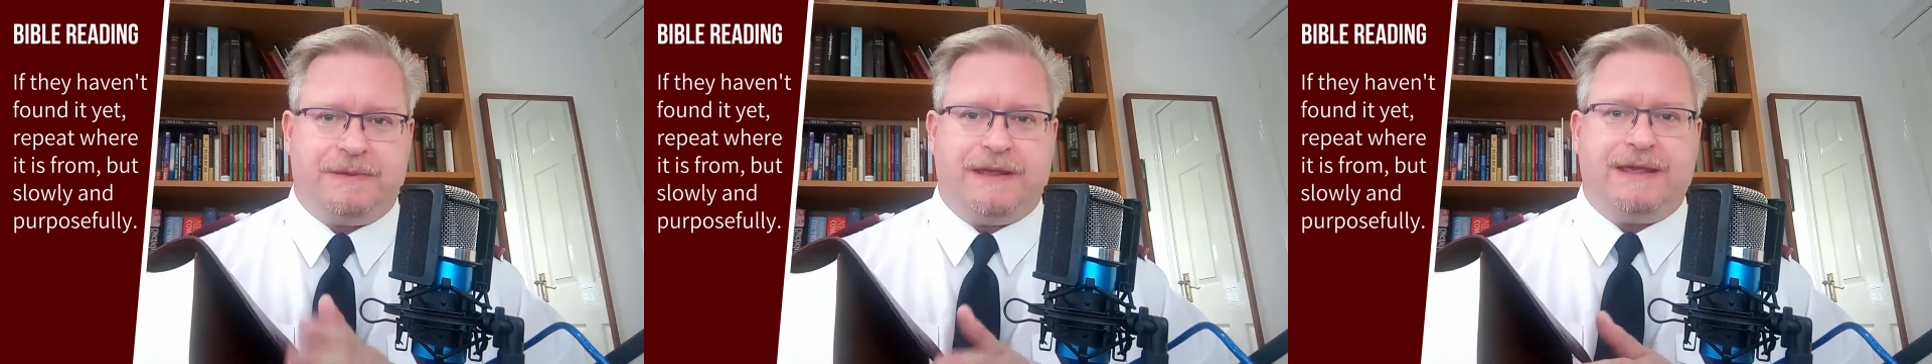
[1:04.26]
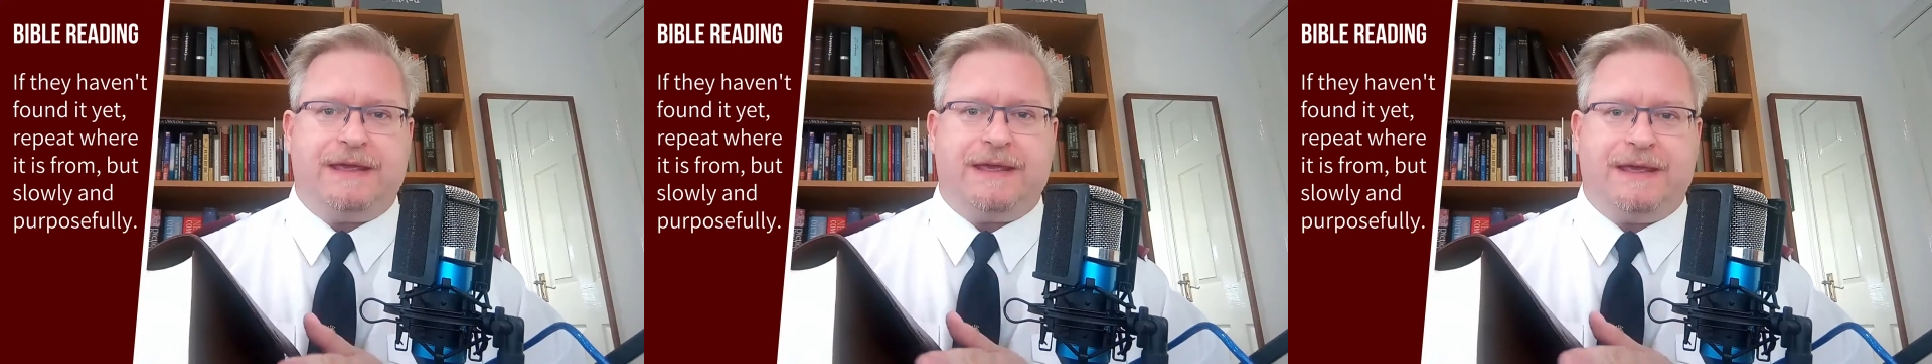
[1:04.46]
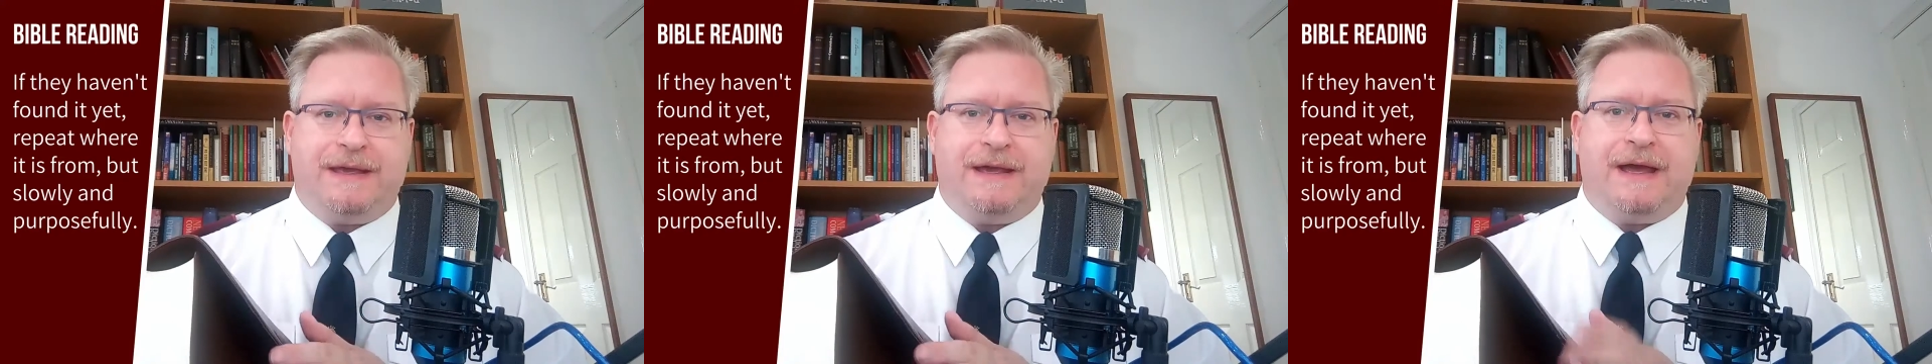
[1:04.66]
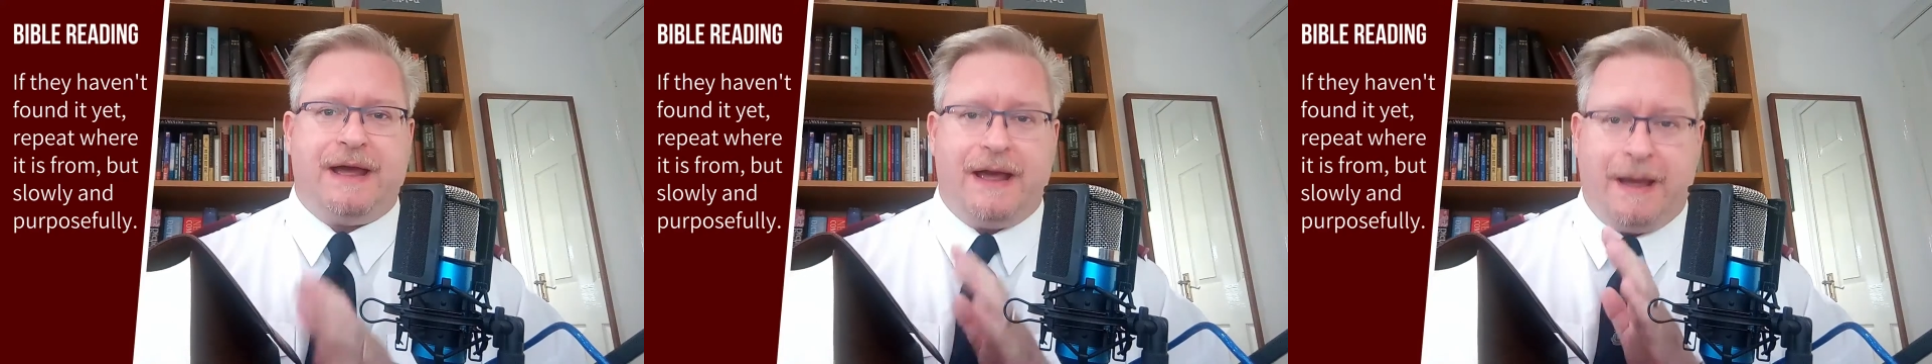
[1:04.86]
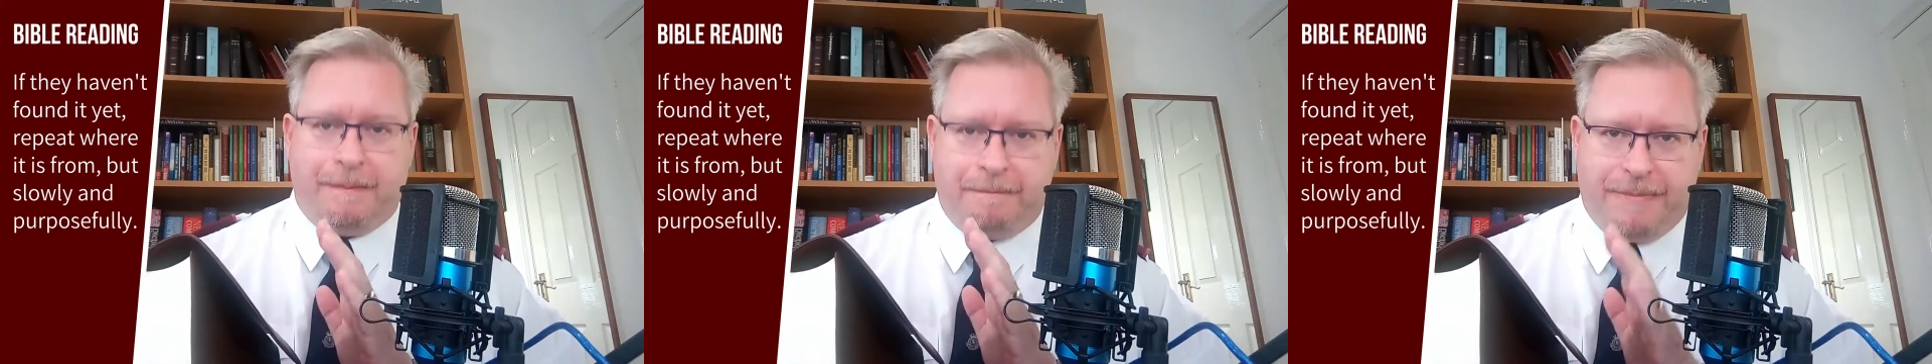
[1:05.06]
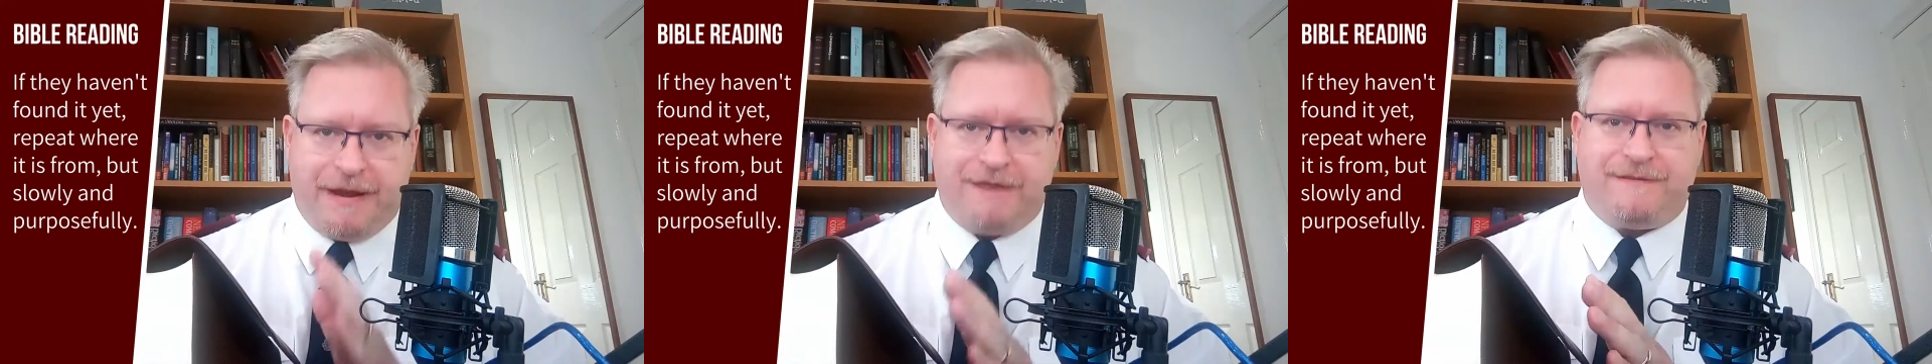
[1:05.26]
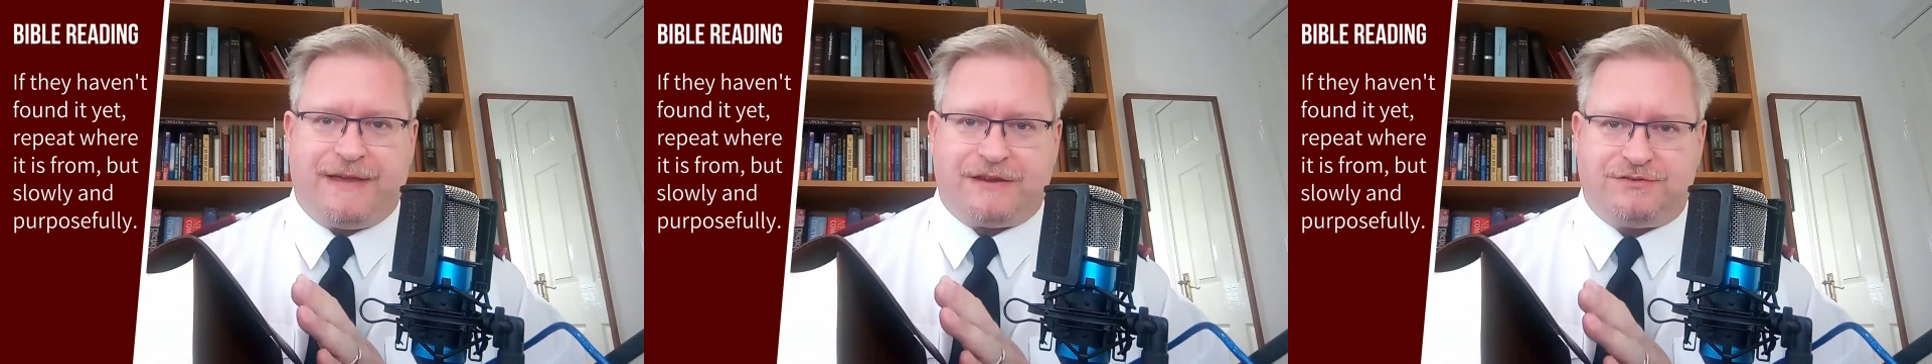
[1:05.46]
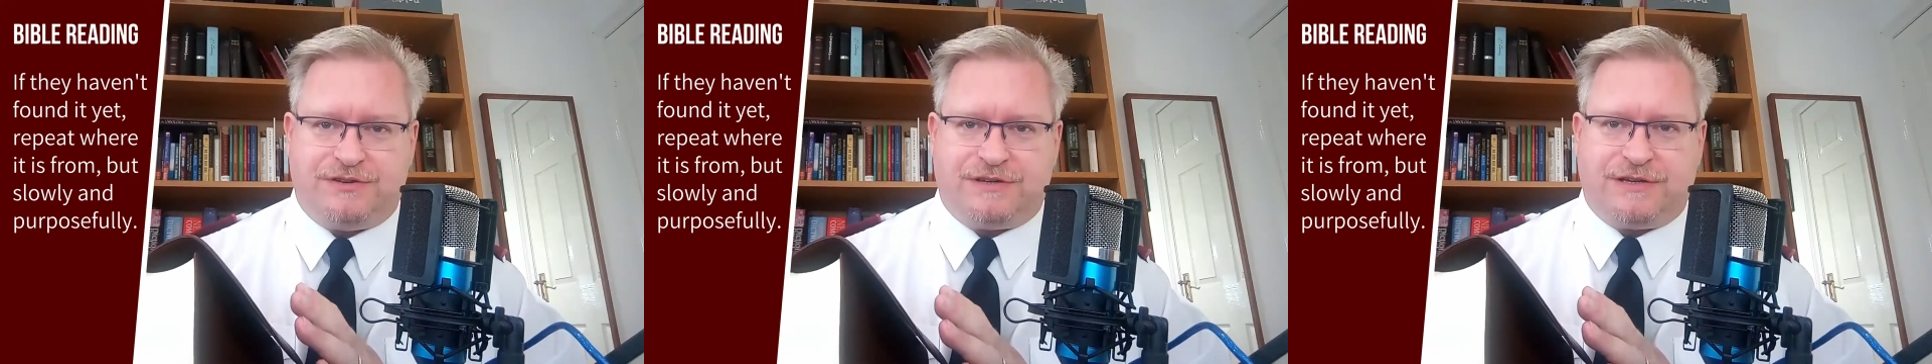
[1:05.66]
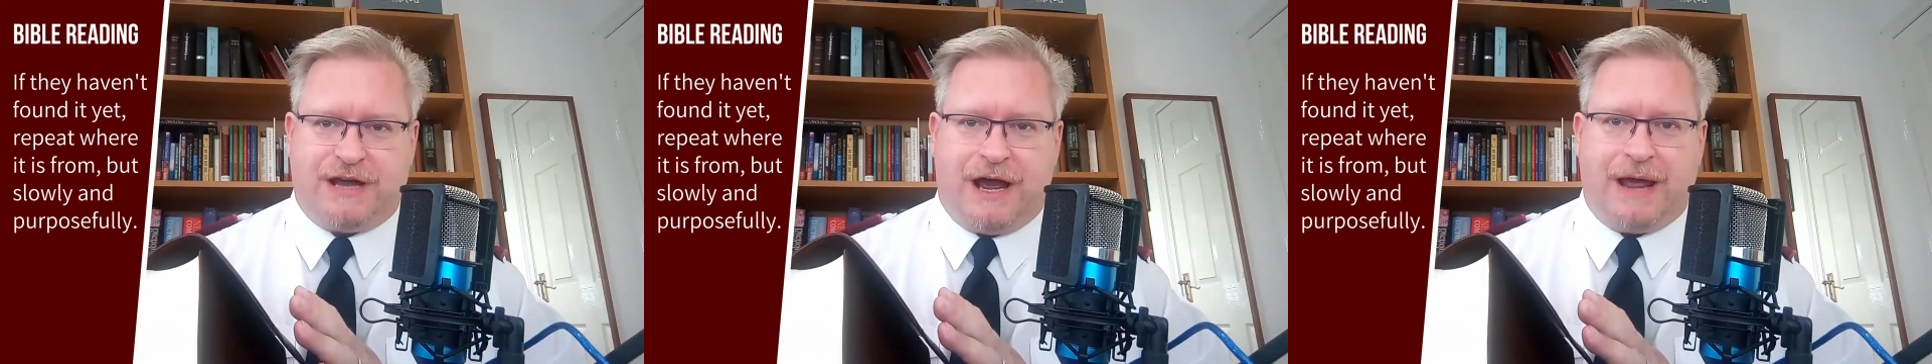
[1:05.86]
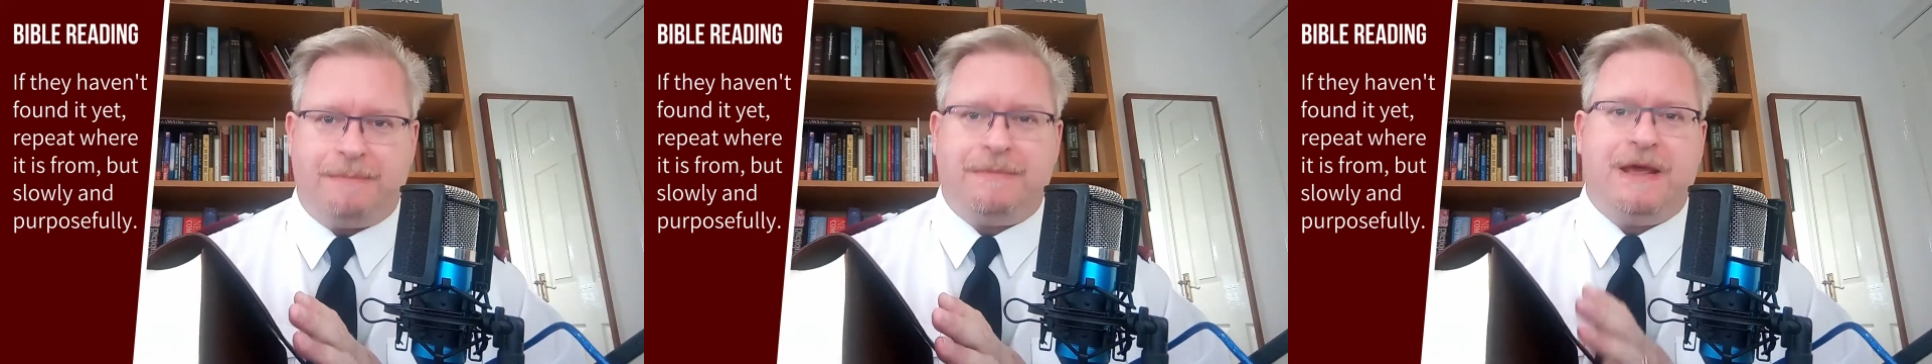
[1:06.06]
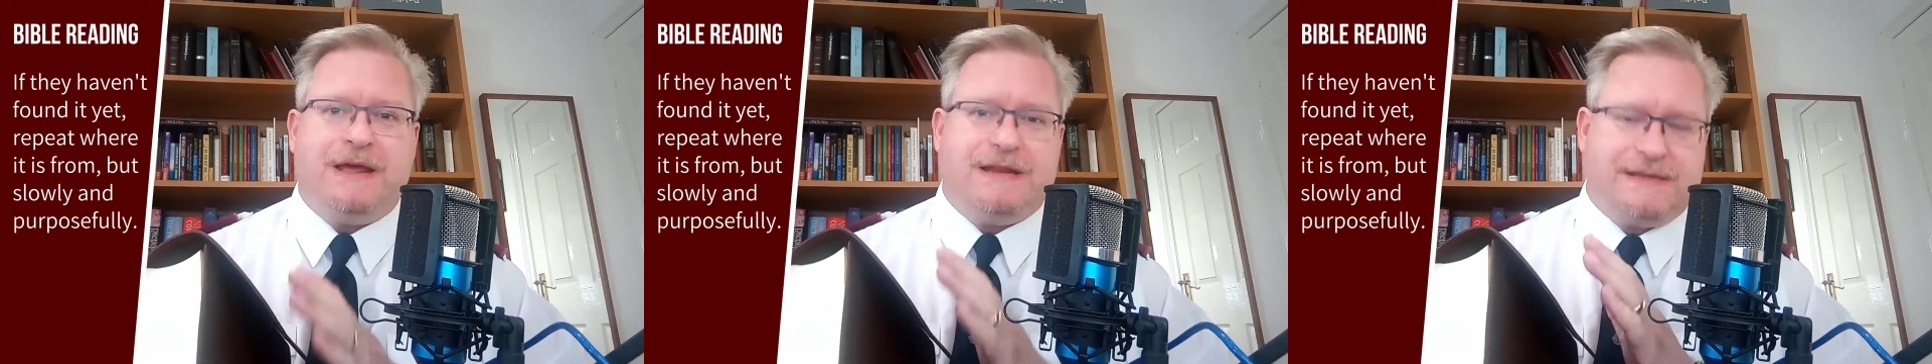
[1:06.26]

be a bit of extra time